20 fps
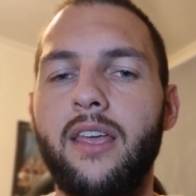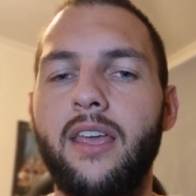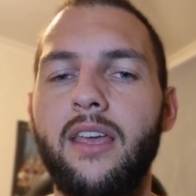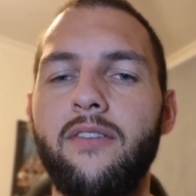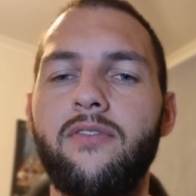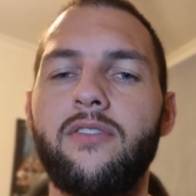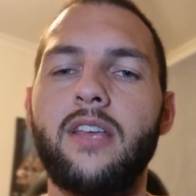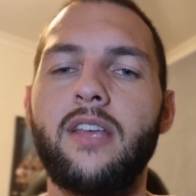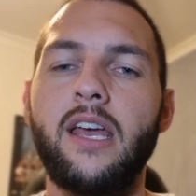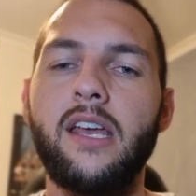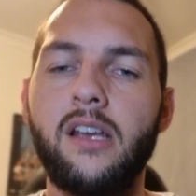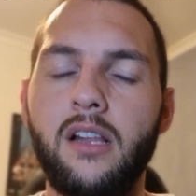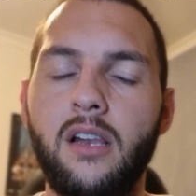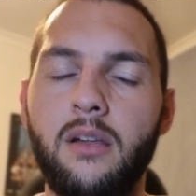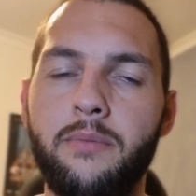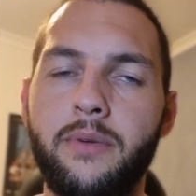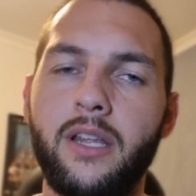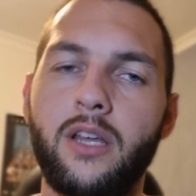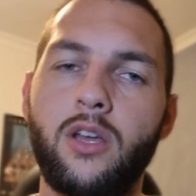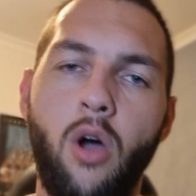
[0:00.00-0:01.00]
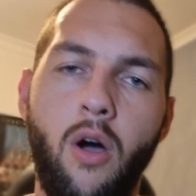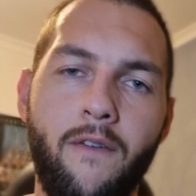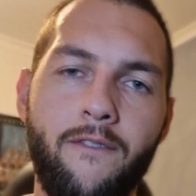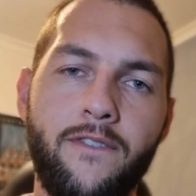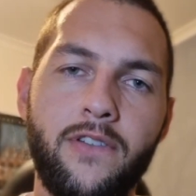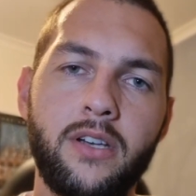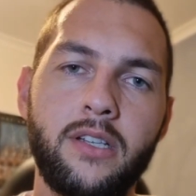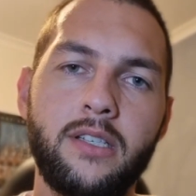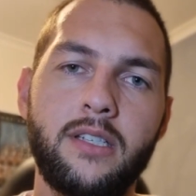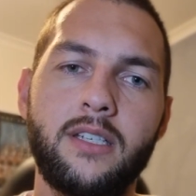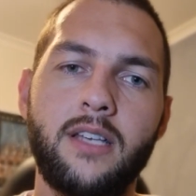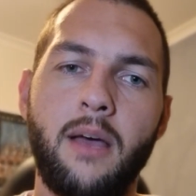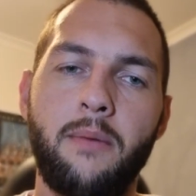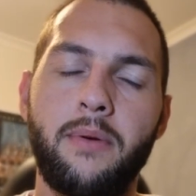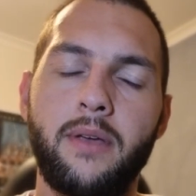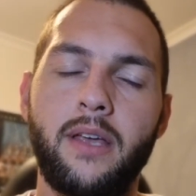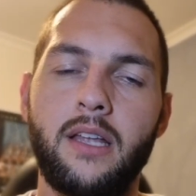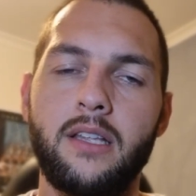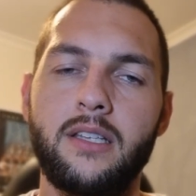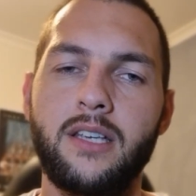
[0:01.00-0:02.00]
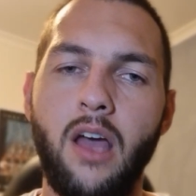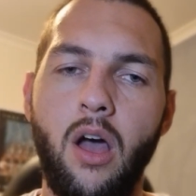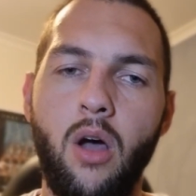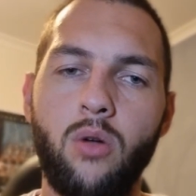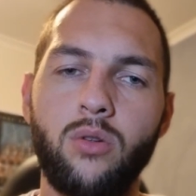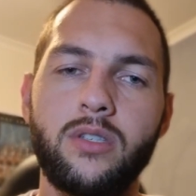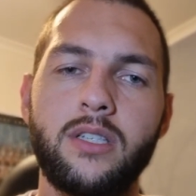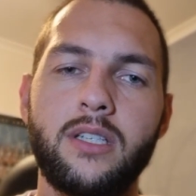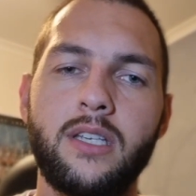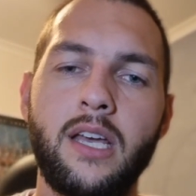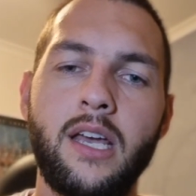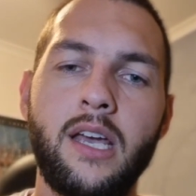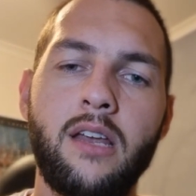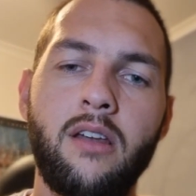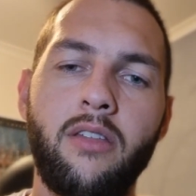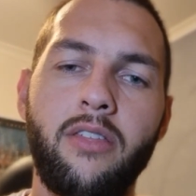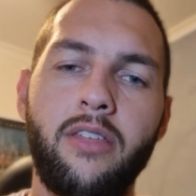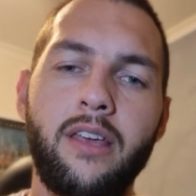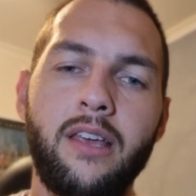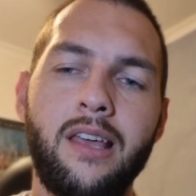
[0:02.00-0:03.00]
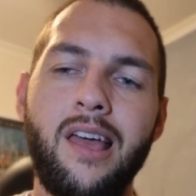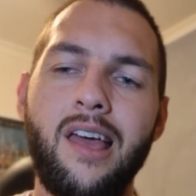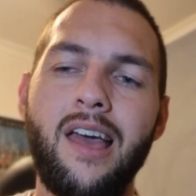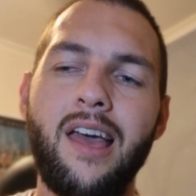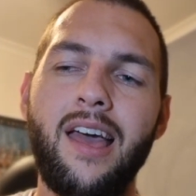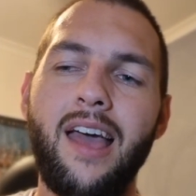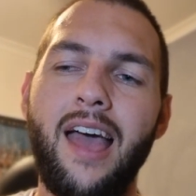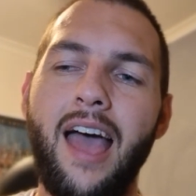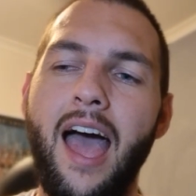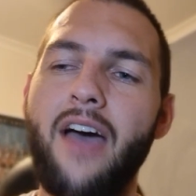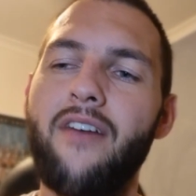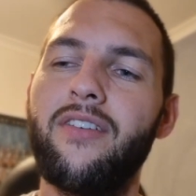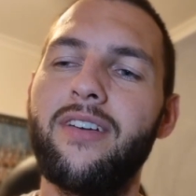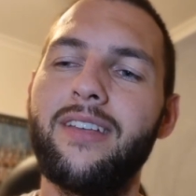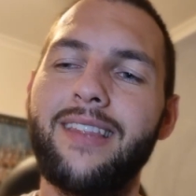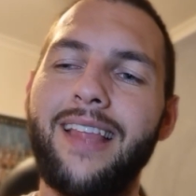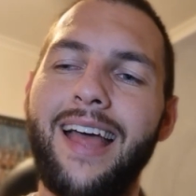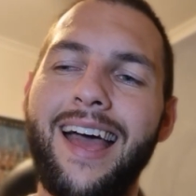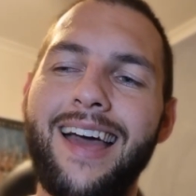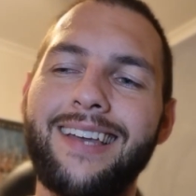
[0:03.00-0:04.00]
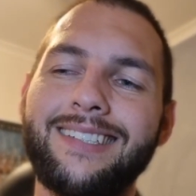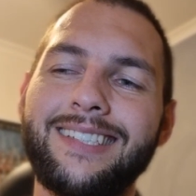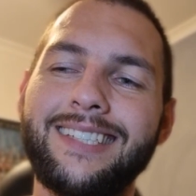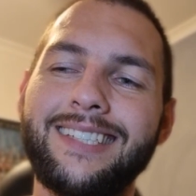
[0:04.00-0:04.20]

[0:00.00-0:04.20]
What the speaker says: give Teakle a bit of confidence up against Goldstein. I think having that